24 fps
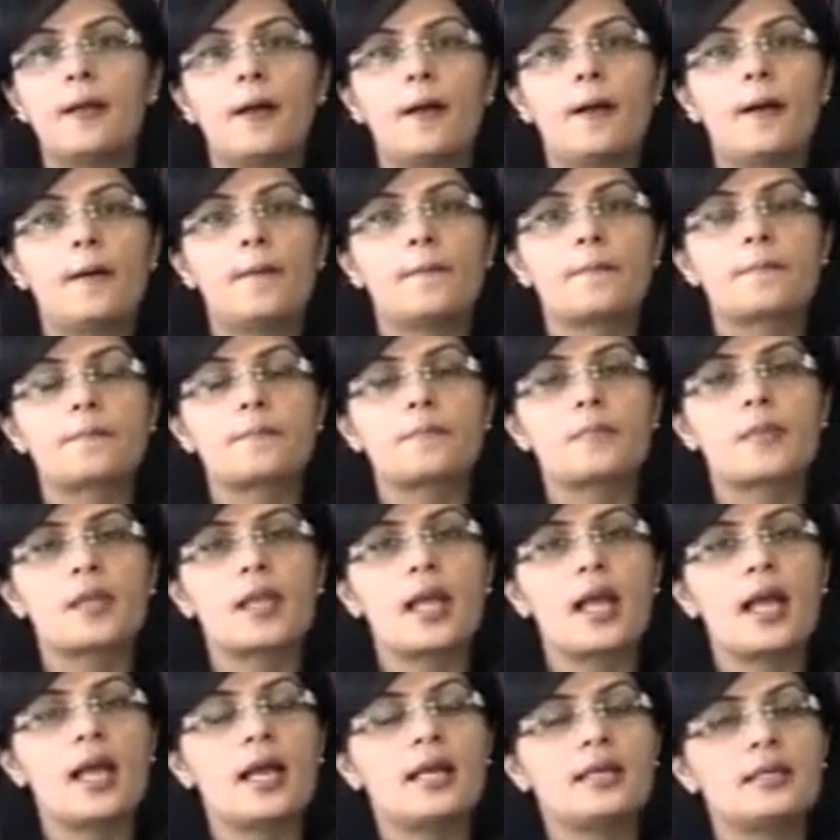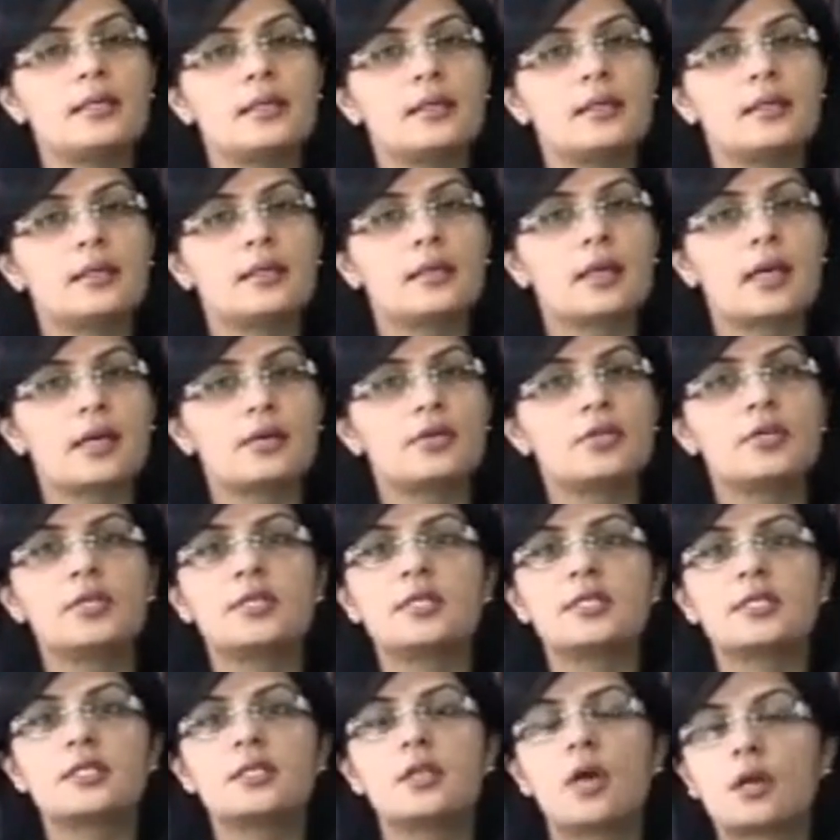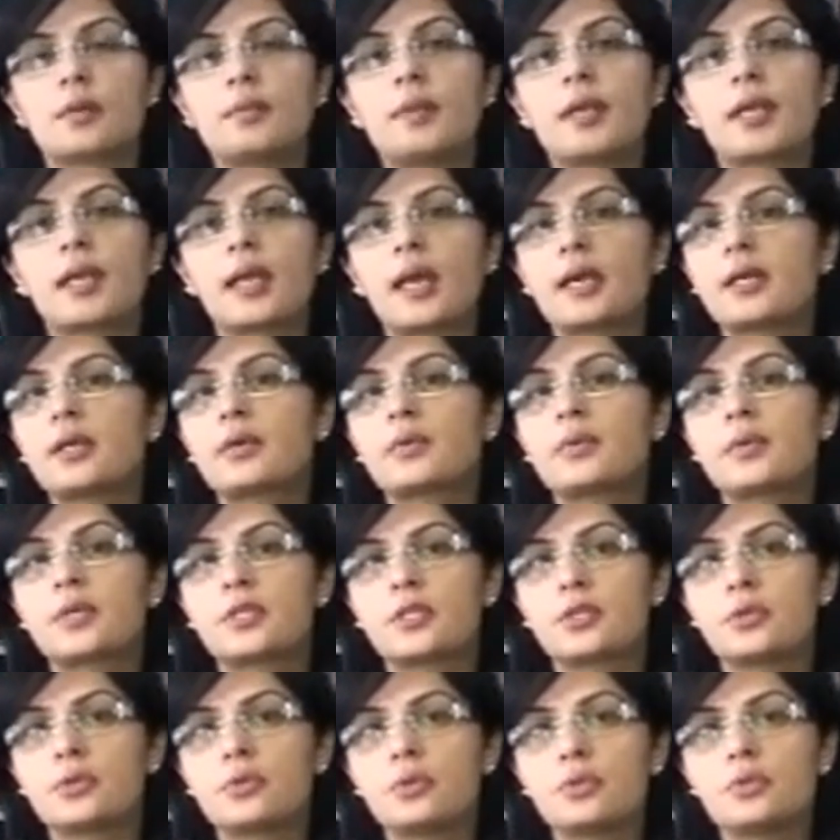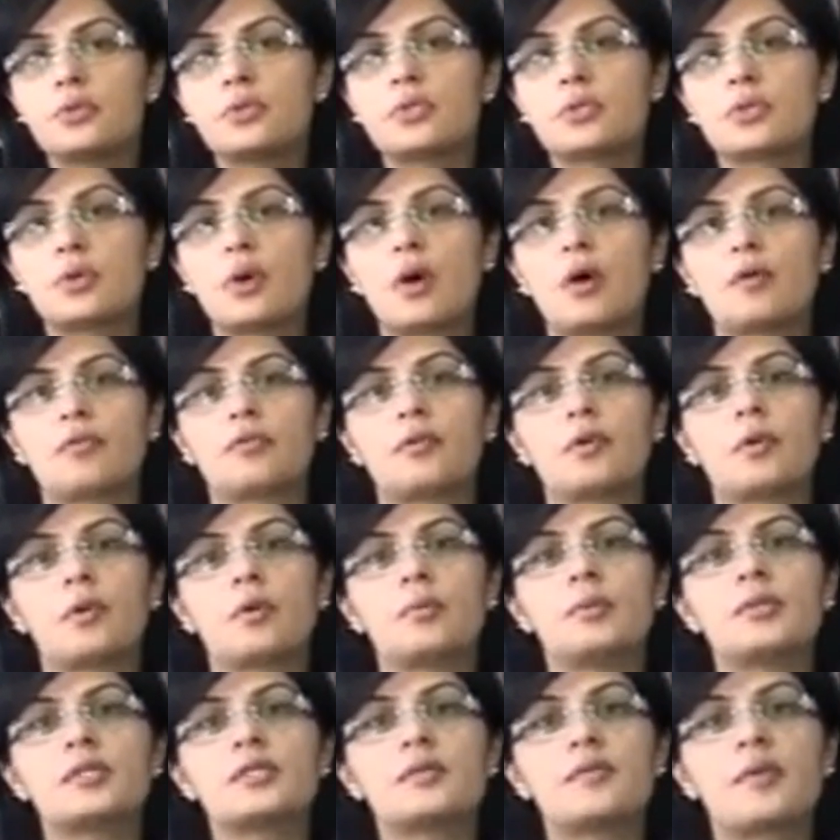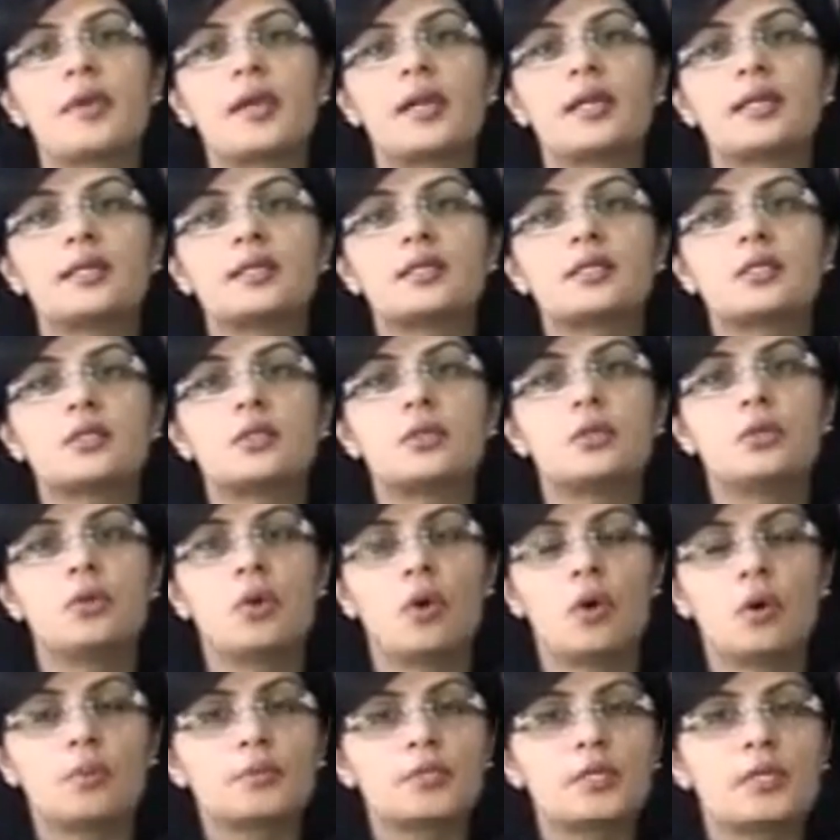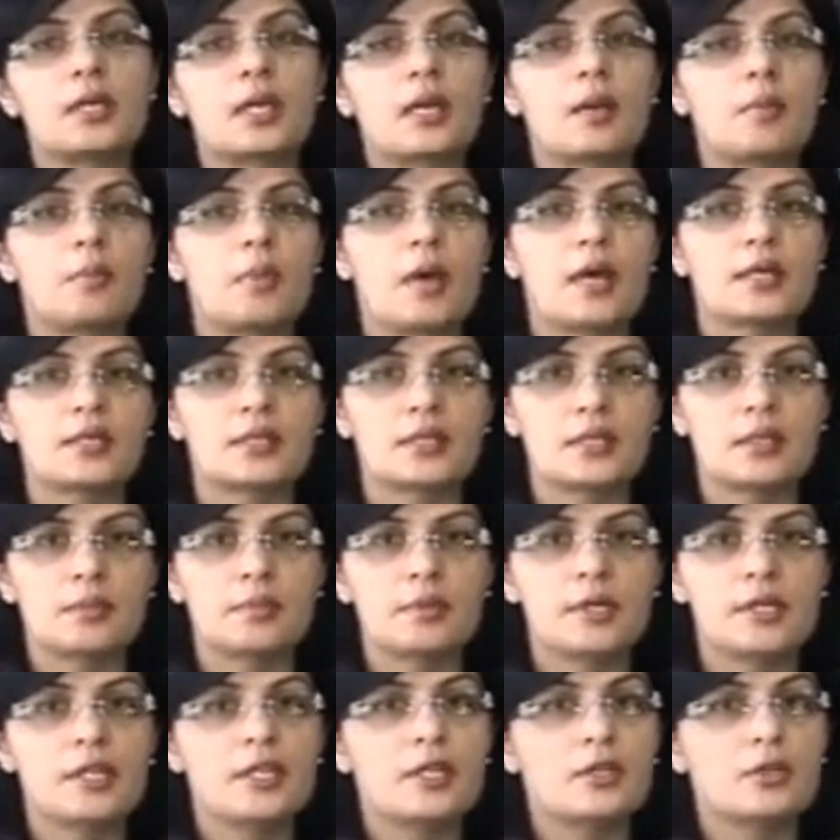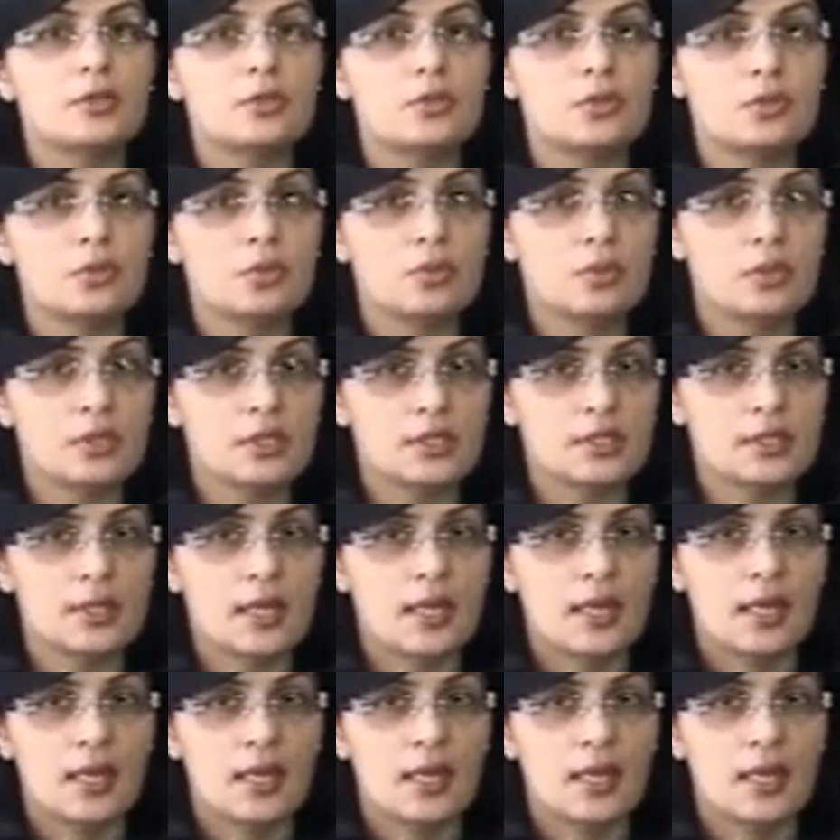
Um, and the country does not make adequate use of global surveillance norms and capacity building tools.